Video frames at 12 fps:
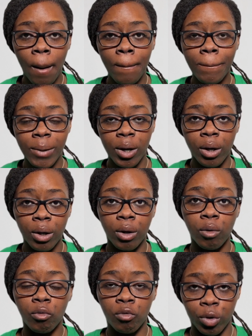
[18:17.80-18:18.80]
per
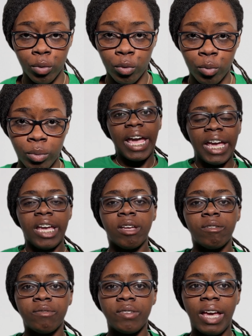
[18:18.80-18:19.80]
room.
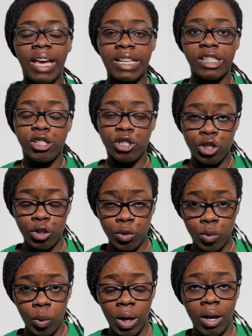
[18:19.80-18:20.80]
If it's
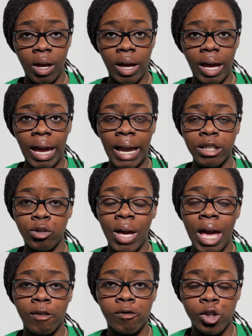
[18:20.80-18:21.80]
you and you
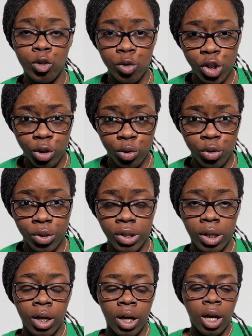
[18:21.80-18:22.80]
have 2 children,
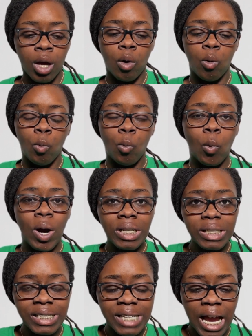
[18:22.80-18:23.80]

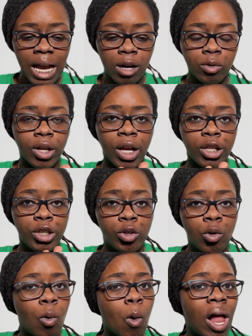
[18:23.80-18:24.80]
1 child and
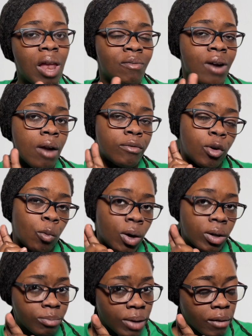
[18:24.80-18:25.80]
you qualify for
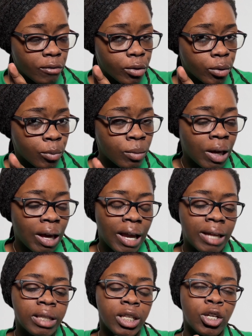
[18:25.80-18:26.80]
1 bedroom,
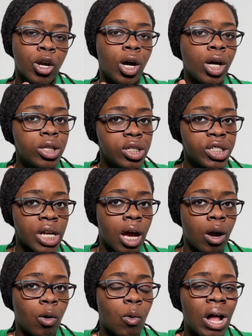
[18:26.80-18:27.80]
and then your other
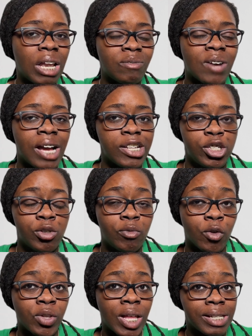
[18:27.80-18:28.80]
child qualifies you
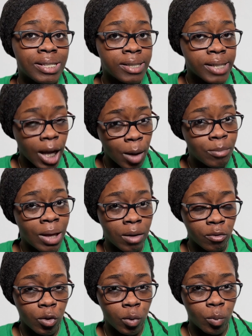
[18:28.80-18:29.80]
for that 2nd bedroom.